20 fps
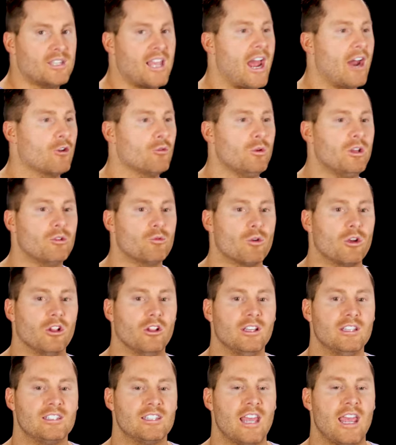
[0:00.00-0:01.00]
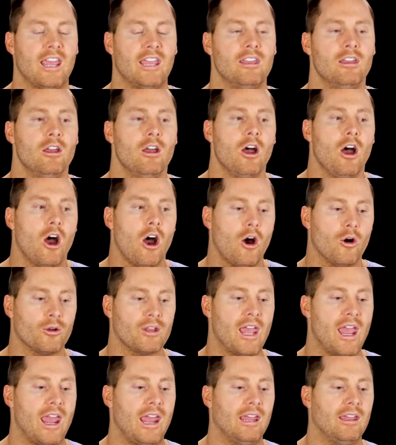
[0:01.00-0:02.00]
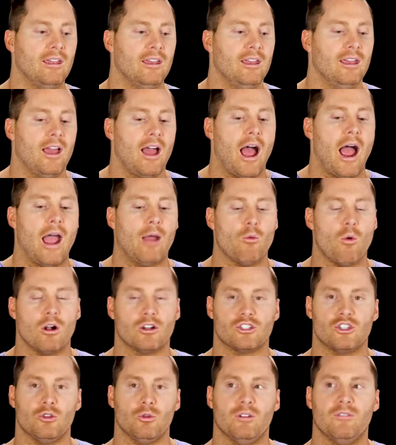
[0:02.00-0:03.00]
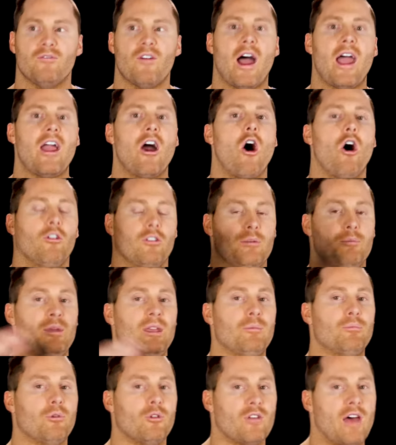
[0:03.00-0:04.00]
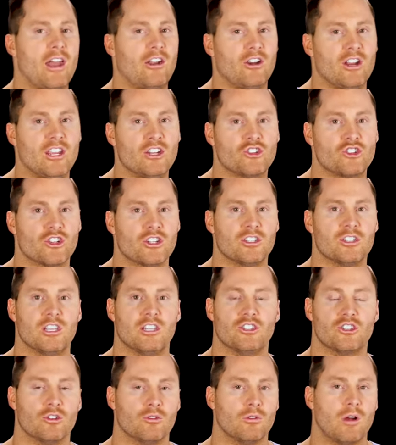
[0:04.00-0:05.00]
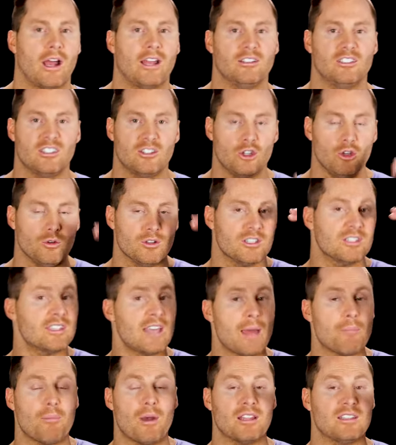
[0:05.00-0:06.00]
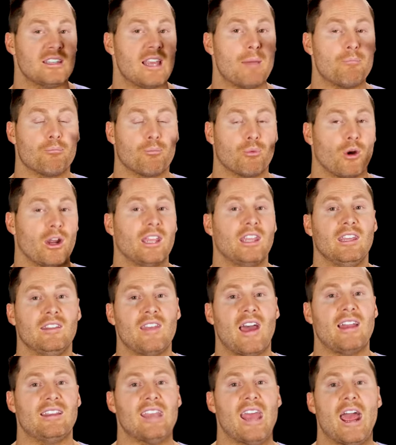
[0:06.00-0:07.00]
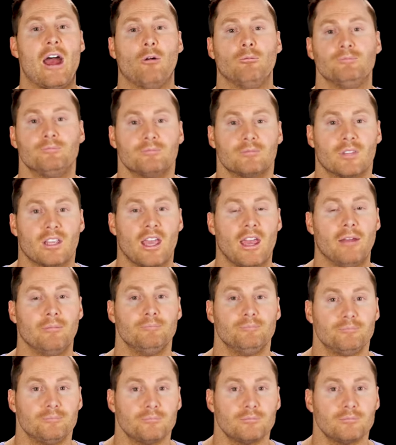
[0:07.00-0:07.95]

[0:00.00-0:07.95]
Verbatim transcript: How do we really say, okay, I want to invite all the people that are interested. So I do a step-by-step breaking that down, okay?